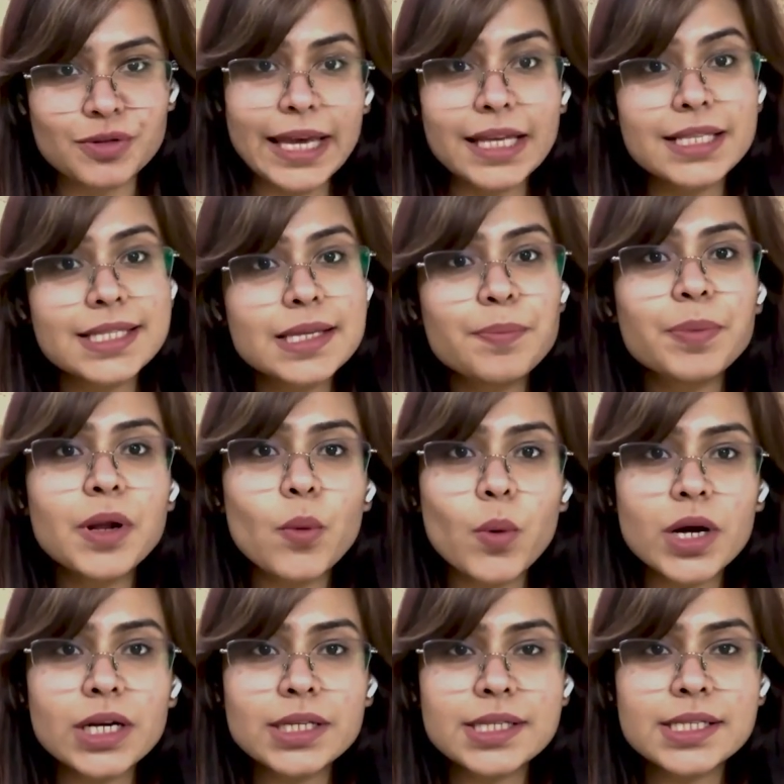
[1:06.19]
In simpler
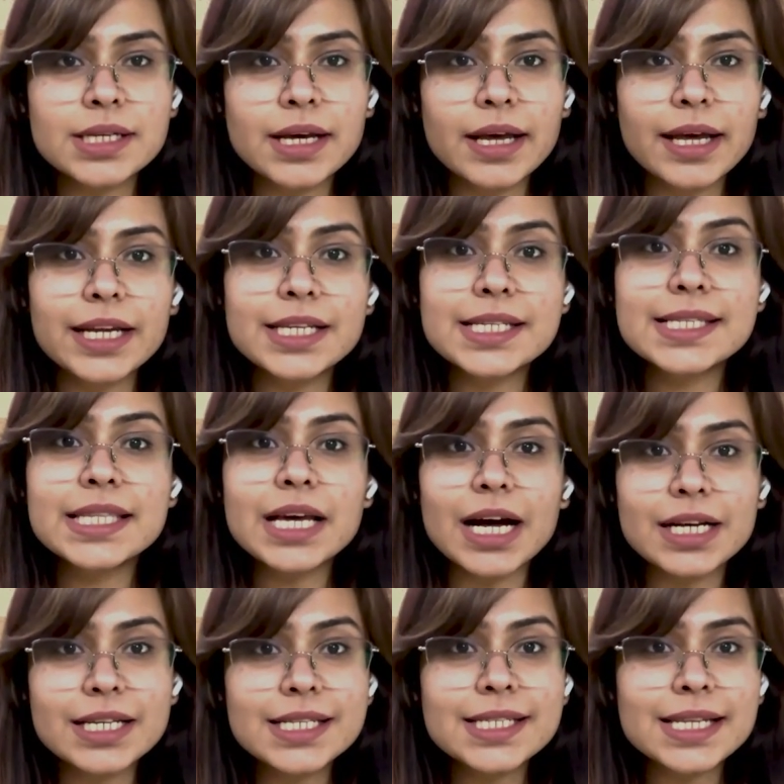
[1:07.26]
words, it is the
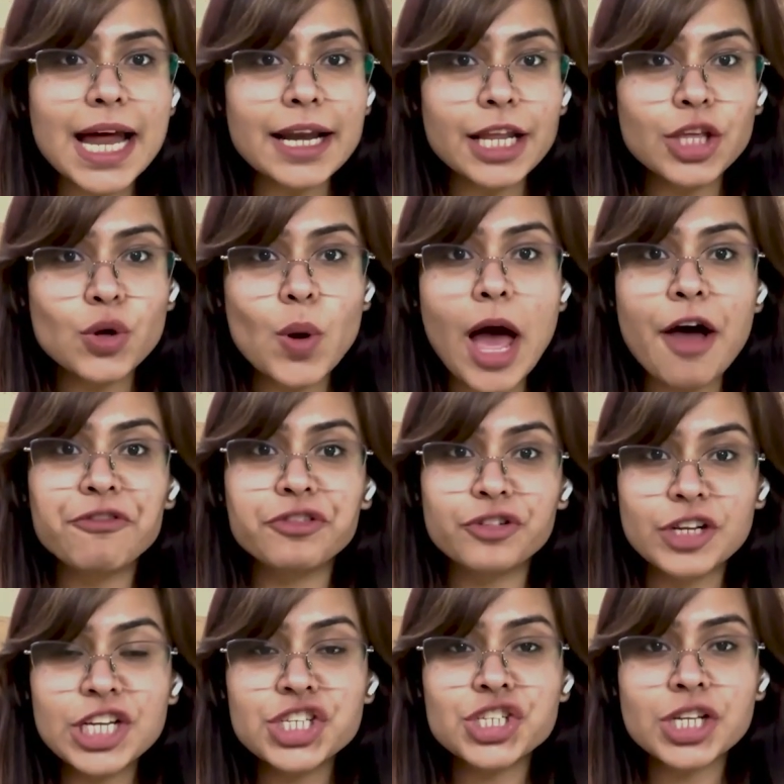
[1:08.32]
understanding you have
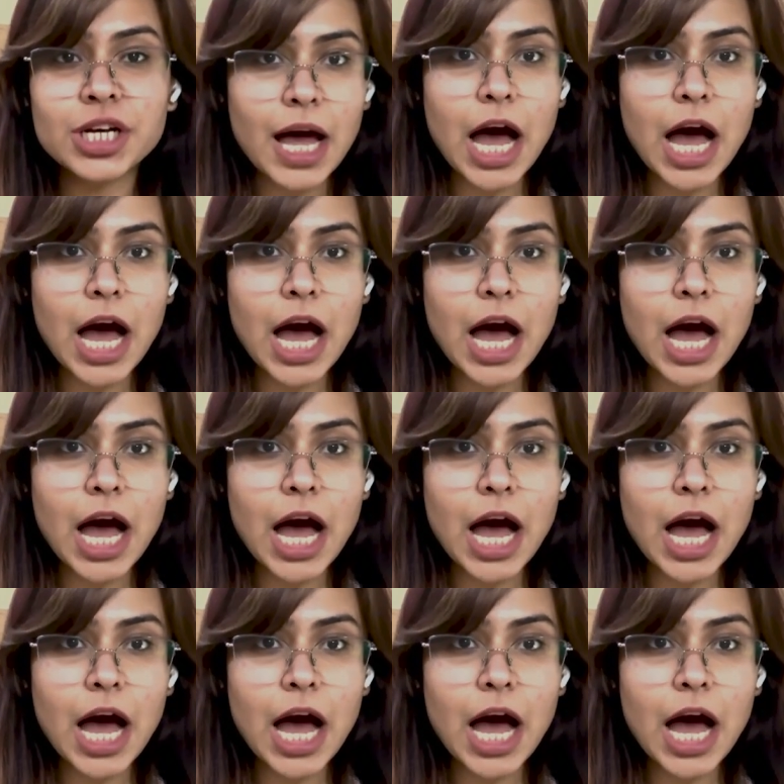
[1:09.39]
reached